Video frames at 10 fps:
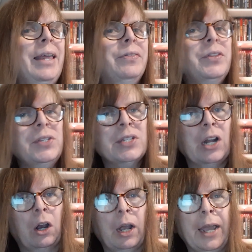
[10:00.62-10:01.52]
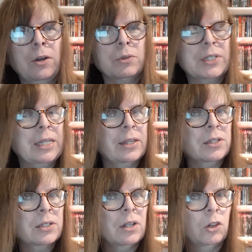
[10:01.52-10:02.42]
This isn't I don't see
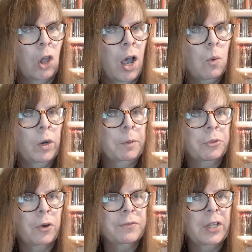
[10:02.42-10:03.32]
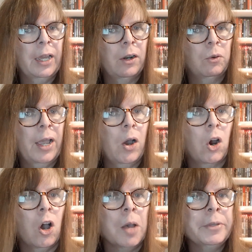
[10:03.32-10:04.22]
this a lot when I'm thrifting. I don't know how
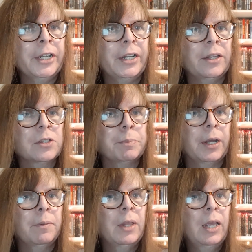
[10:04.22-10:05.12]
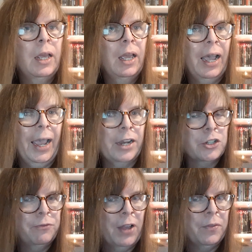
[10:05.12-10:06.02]
common it is, but I
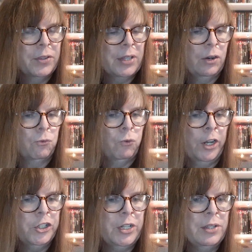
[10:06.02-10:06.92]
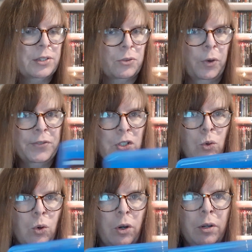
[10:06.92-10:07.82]
actually found this at a Frenchie's thrift
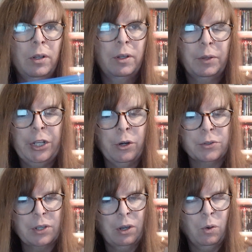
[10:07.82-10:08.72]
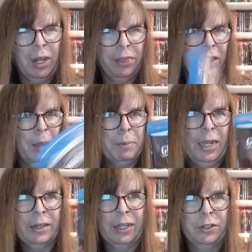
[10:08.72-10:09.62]
store years ago, and I think I
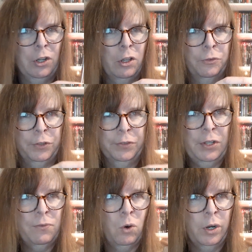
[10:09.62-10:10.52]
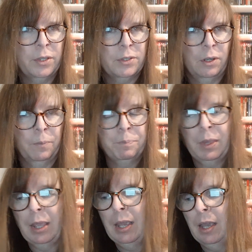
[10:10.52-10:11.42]
paid like $1.50 for it. So
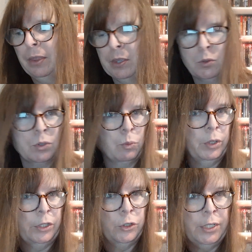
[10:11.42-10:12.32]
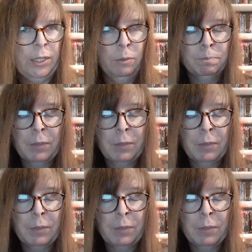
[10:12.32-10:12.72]
this was a really good deal.